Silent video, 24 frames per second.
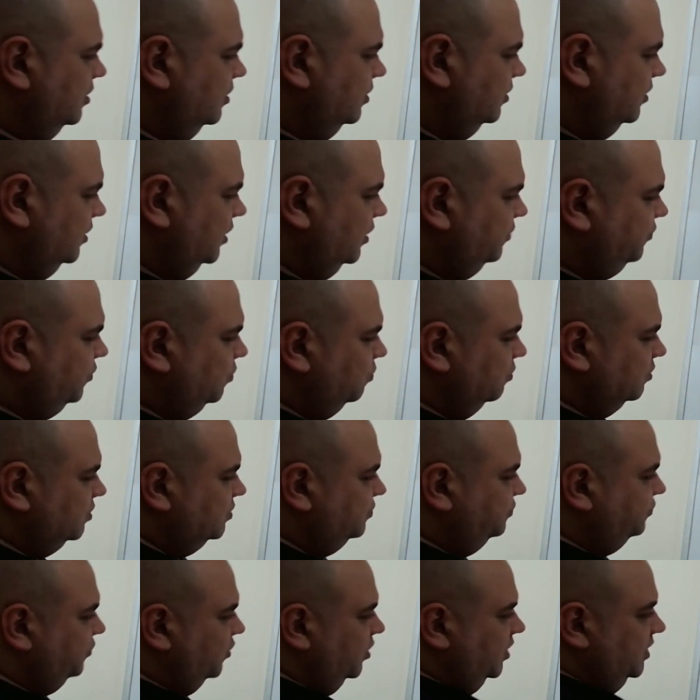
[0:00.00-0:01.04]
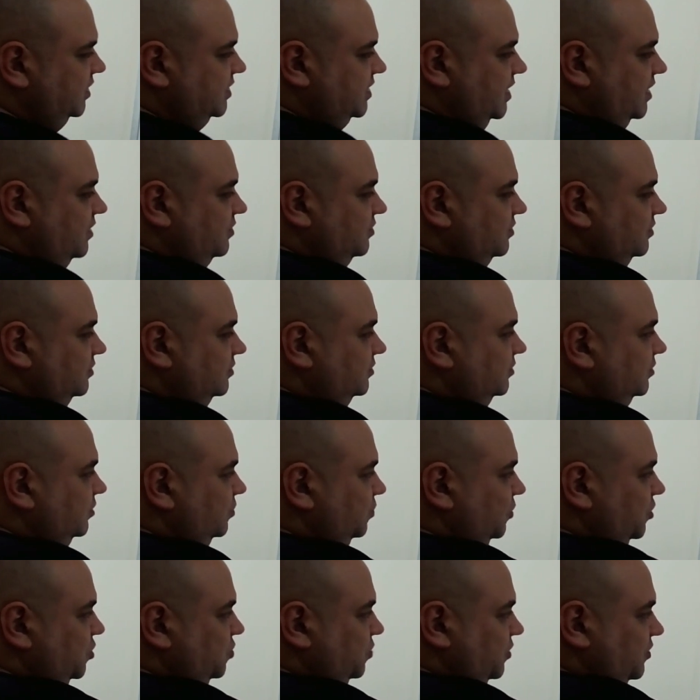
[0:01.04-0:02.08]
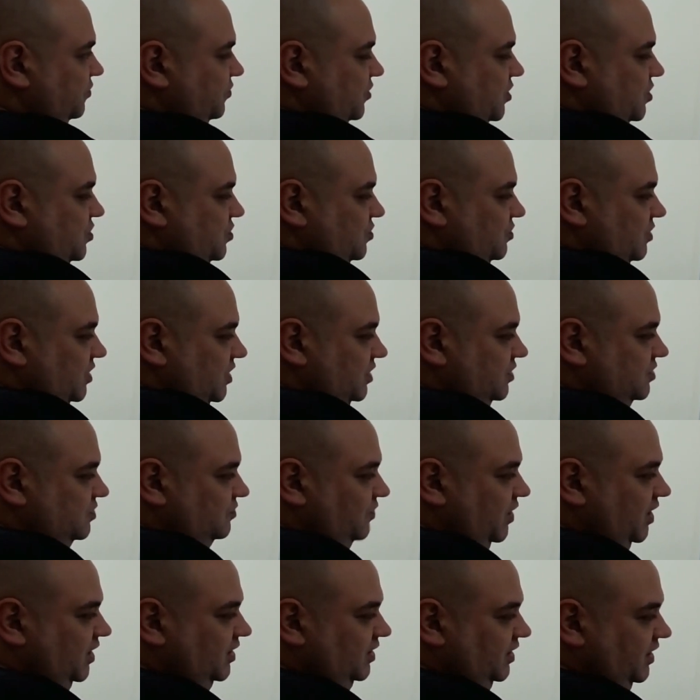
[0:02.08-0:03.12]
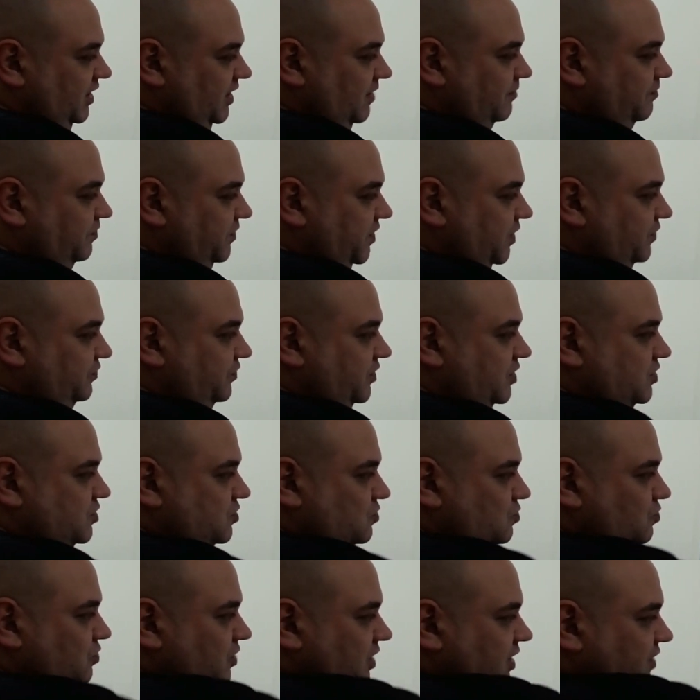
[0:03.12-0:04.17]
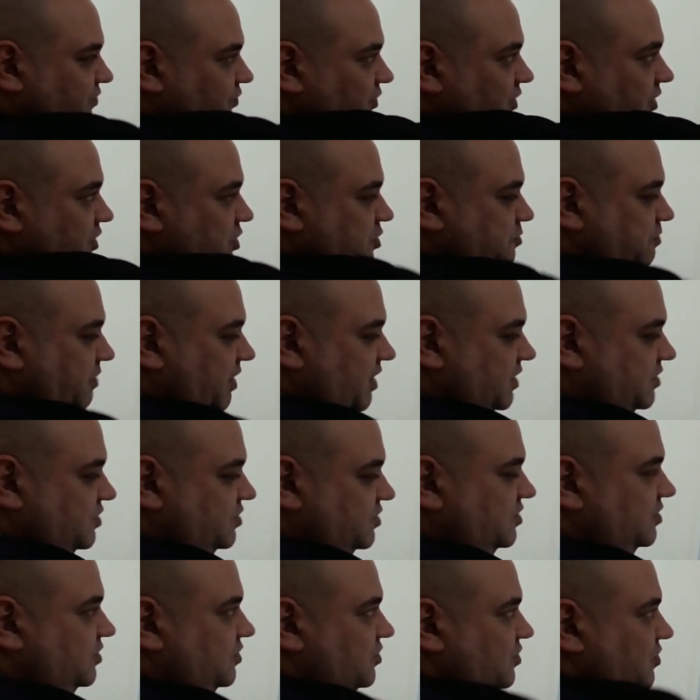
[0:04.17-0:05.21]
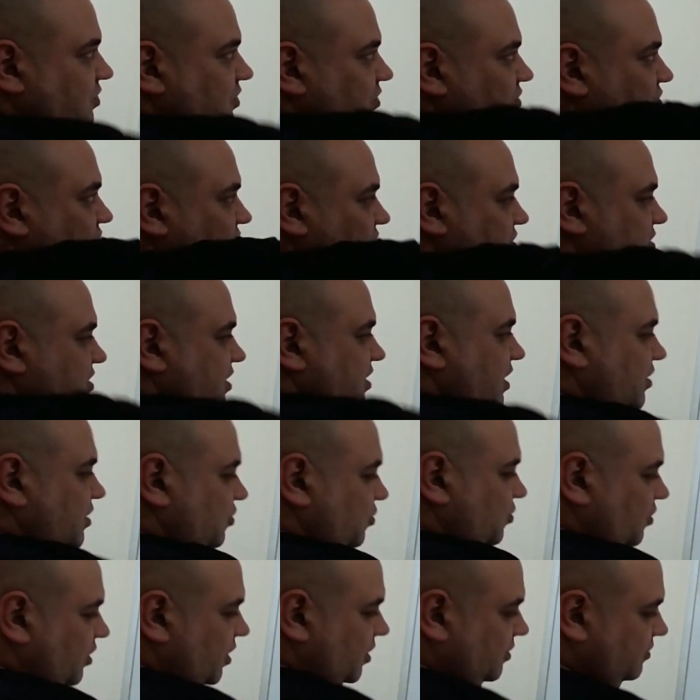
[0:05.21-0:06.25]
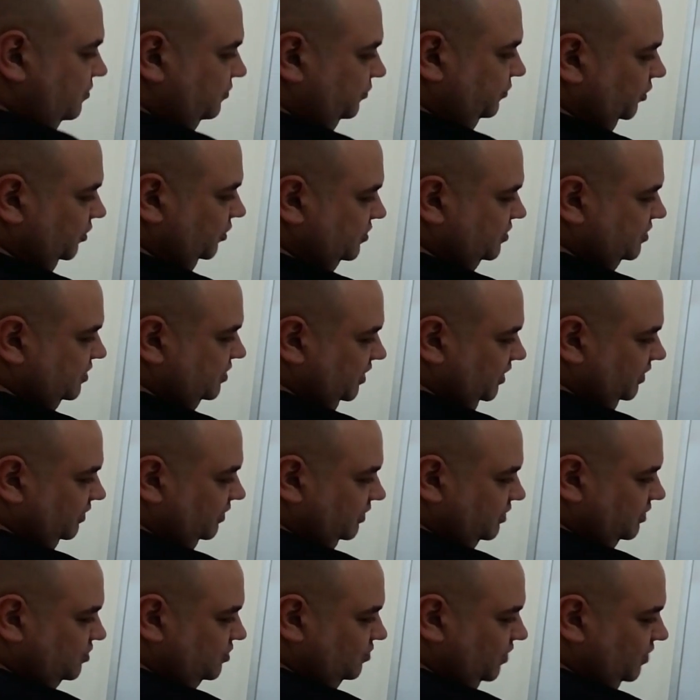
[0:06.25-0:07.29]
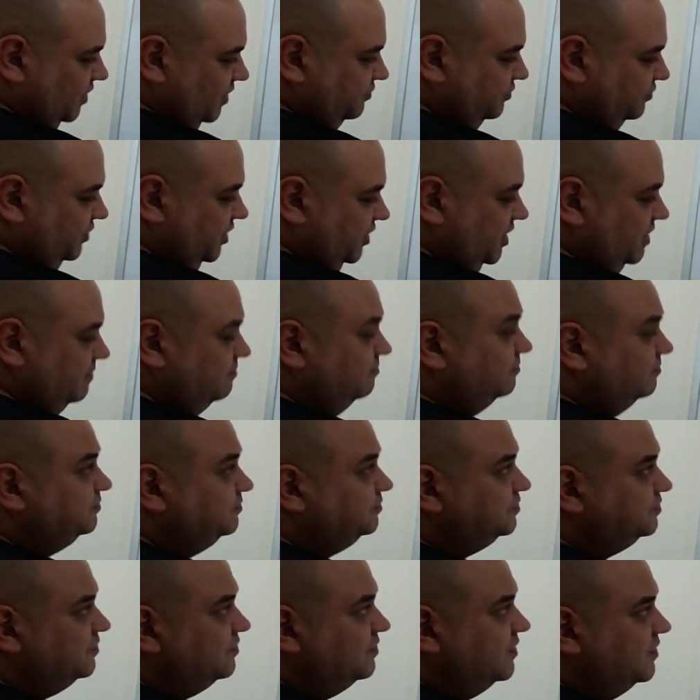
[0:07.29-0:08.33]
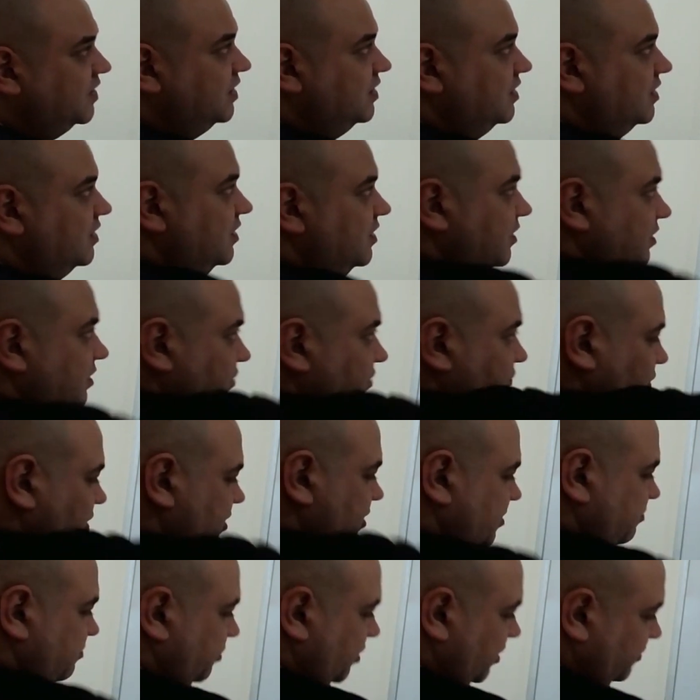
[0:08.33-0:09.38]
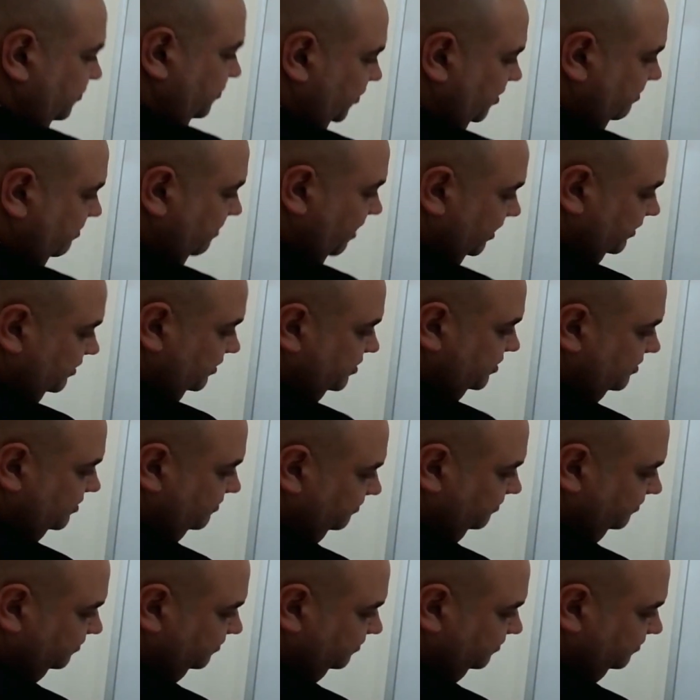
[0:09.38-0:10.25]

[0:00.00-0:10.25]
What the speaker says: if you want to find out which one of these you need directly, if these are all evenly spaced, you can just take your current velocity, let's call that V, divided by Vmax,